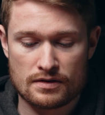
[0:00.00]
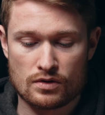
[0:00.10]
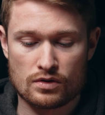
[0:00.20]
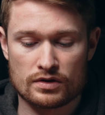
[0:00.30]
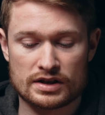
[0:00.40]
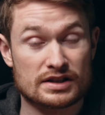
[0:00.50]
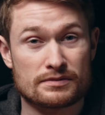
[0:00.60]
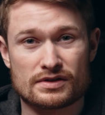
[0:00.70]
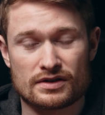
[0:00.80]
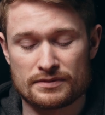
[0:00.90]
or it
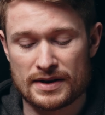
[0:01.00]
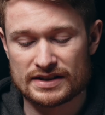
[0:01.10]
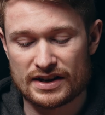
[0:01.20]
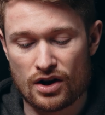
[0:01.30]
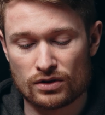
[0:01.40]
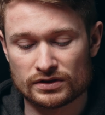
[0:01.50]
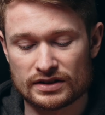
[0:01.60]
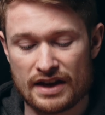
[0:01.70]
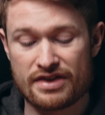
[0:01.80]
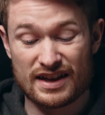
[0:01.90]
sort of depends how you hold it.
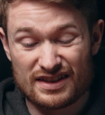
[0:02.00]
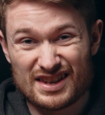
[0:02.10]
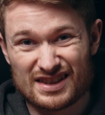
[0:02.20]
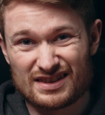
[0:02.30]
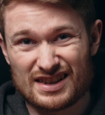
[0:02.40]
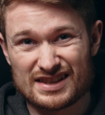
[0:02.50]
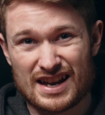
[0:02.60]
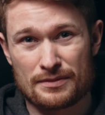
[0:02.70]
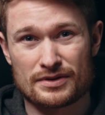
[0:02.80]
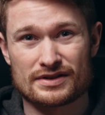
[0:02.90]
I think these
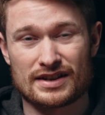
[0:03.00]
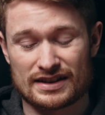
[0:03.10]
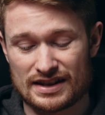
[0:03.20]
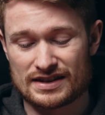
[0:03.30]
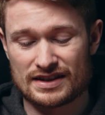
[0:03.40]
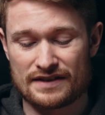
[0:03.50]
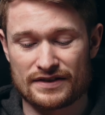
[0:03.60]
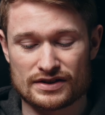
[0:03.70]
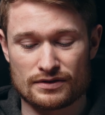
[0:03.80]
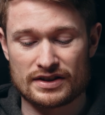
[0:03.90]
cameras like this and the
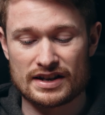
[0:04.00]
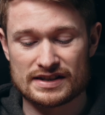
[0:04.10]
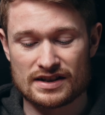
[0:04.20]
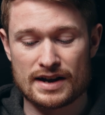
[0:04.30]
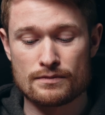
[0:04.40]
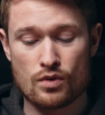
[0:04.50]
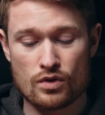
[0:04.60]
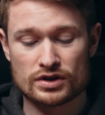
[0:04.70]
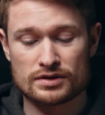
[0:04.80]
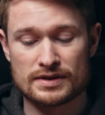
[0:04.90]
FX30, they're designed
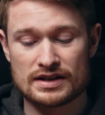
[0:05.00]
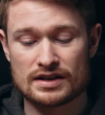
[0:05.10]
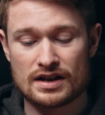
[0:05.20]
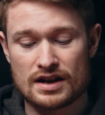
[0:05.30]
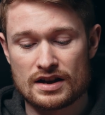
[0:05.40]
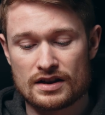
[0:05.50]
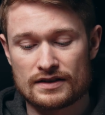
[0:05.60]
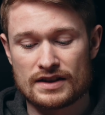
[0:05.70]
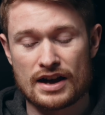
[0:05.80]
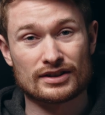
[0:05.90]
more to be
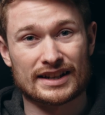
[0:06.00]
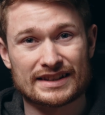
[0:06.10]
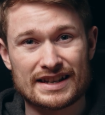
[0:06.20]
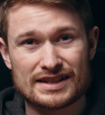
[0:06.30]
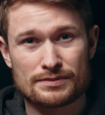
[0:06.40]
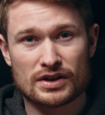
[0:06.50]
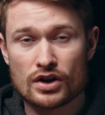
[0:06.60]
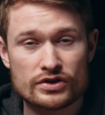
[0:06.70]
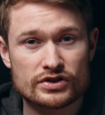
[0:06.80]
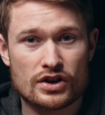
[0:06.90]
held like this,
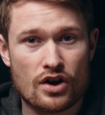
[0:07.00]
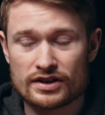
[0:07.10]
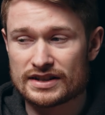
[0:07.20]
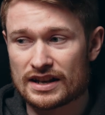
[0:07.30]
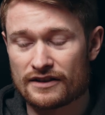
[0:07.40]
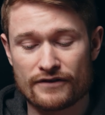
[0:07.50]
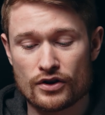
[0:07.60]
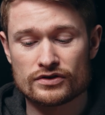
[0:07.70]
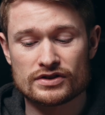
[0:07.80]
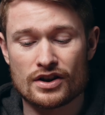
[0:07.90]
because you're not taking
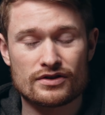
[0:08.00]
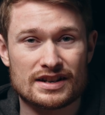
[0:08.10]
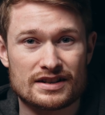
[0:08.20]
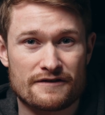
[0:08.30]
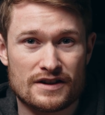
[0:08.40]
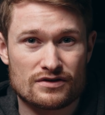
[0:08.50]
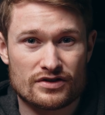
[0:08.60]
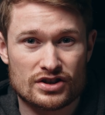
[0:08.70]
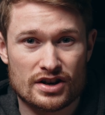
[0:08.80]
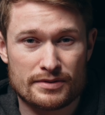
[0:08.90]
photos, you don't need your finger on
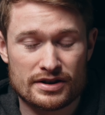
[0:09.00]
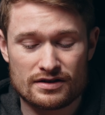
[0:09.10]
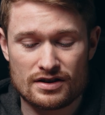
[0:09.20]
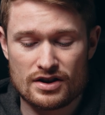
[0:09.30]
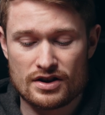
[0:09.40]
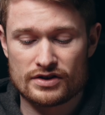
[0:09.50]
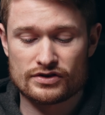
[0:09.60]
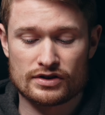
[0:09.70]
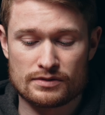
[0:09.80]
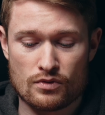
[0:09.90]
the shutter button. So
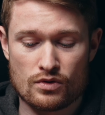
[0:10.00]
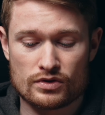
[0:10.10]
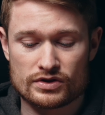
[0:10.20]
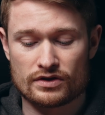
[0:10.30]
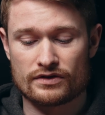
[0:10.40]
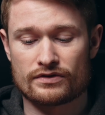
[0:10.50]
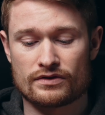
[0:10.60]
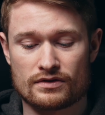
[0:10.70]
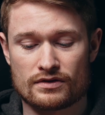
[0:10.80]
you more sort of